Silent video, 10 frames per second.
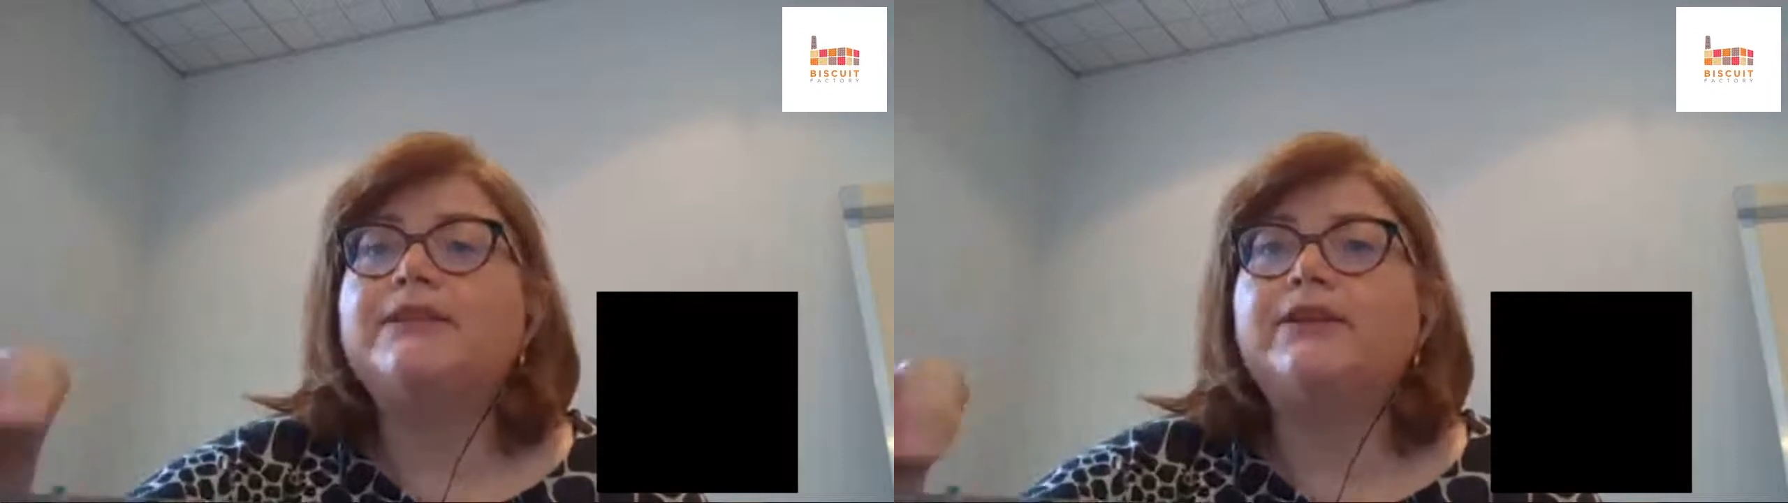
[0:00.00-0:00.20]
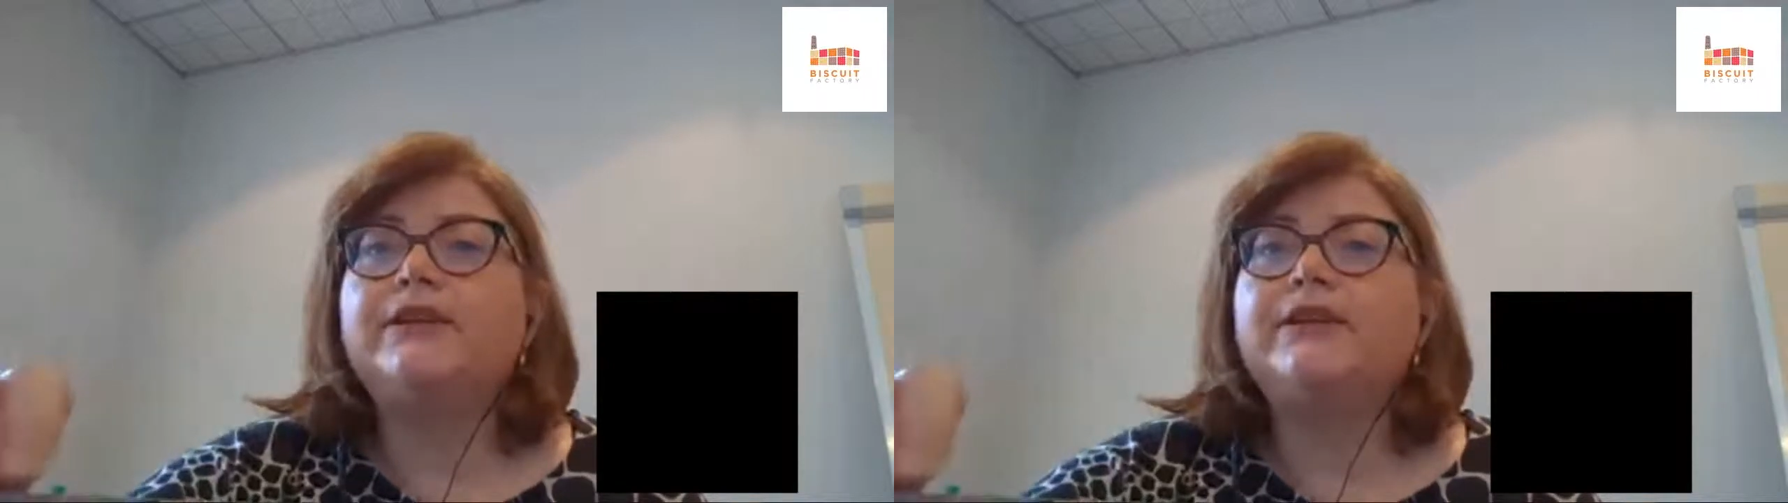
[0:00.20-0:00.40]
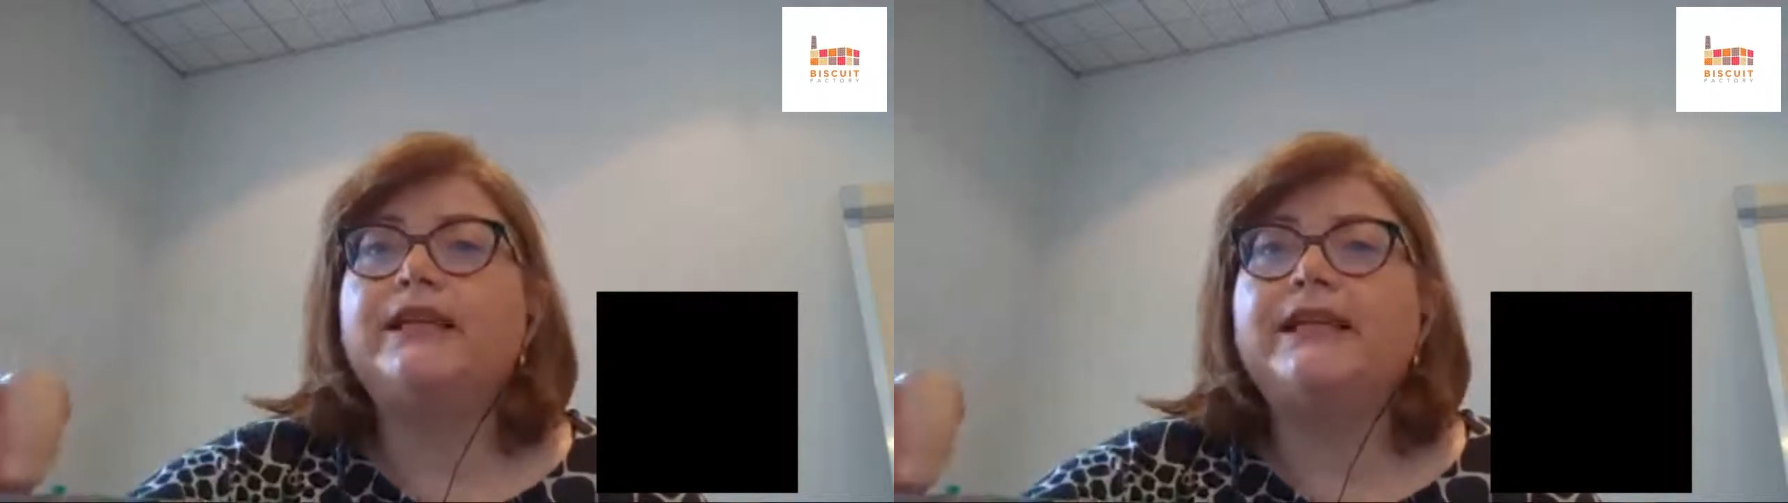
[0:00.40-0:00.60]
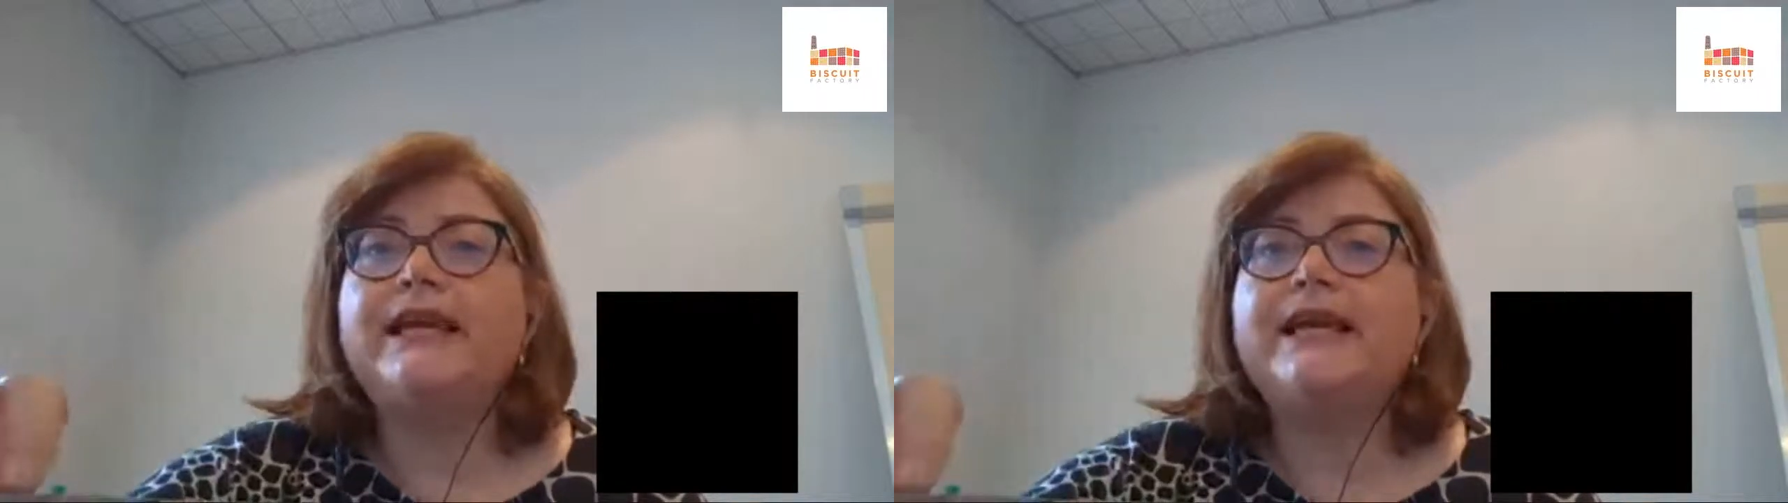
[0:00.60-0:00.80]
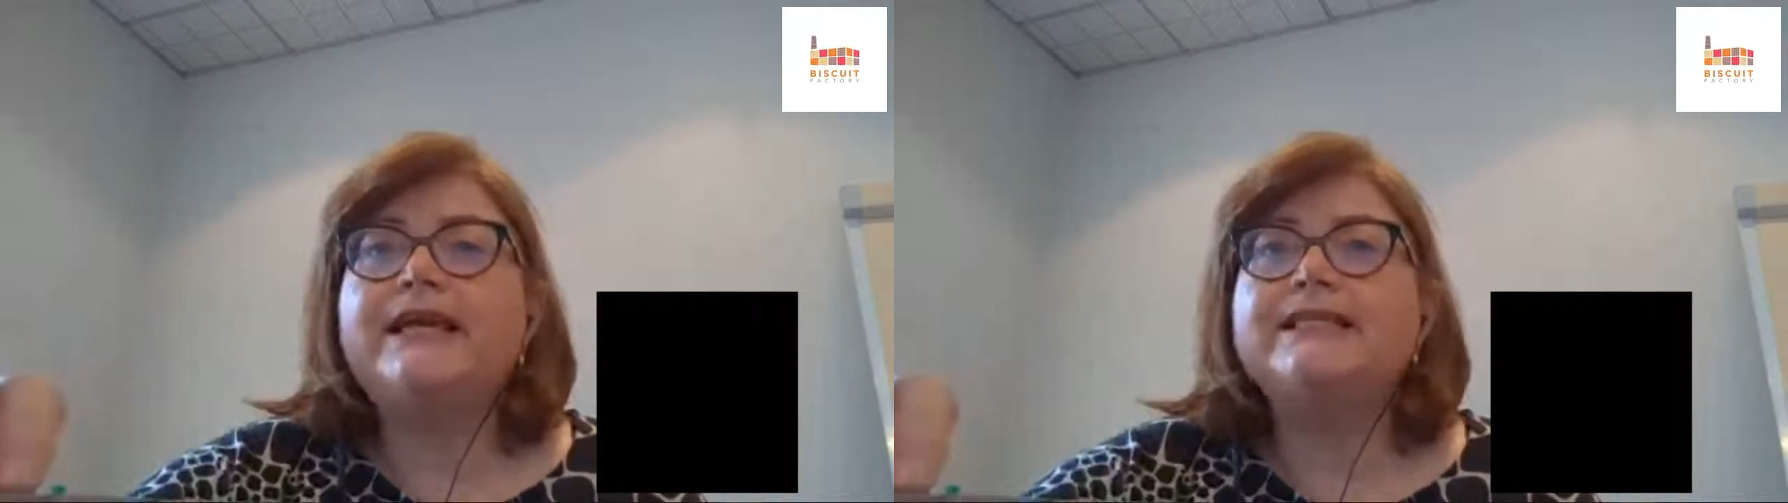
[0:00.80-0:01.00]
The
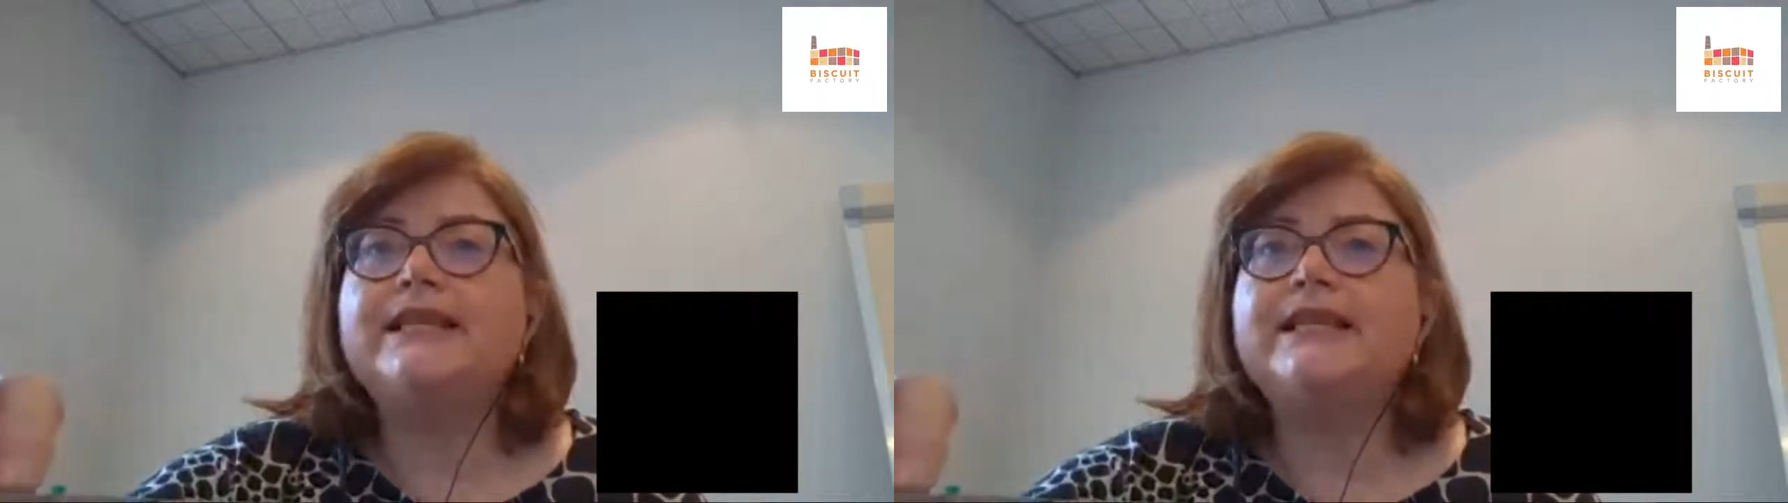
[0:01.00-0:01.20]
link is